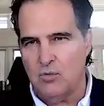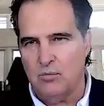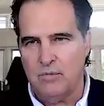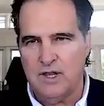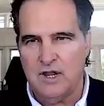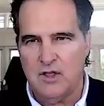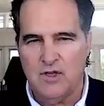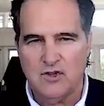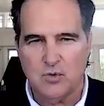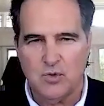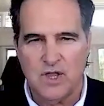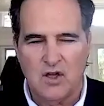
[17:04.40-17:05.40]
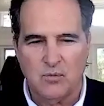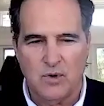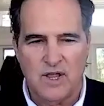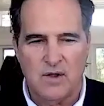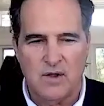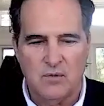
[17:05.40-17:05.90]
there's so many things when they
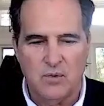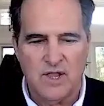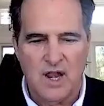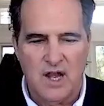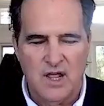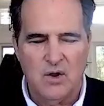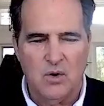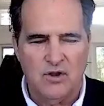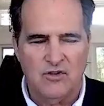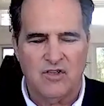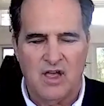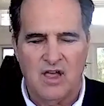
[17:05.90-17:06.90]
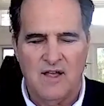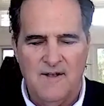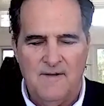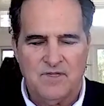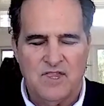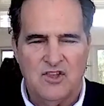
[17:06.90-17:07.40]
when they when they literally say
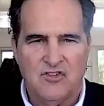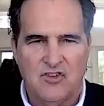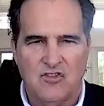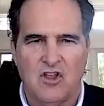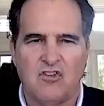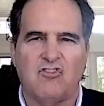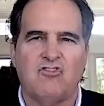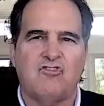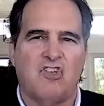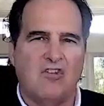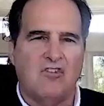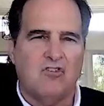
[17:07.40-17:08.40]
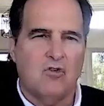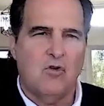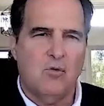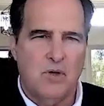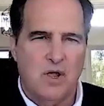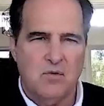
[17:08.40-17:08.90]
this is an
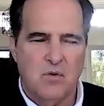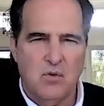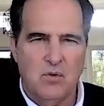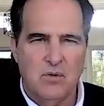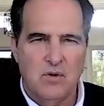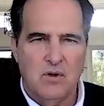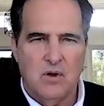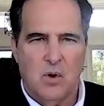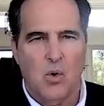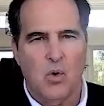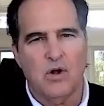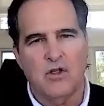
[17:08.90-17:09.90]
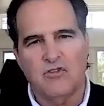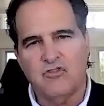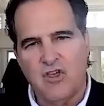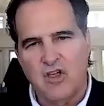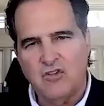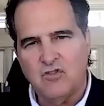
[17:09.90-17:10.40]
essential mineral or an
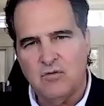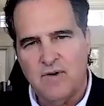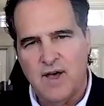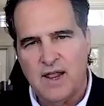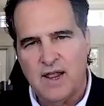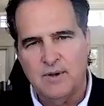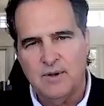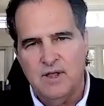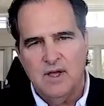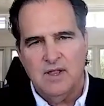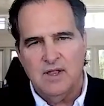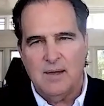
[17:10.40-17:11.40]
essential vitamin,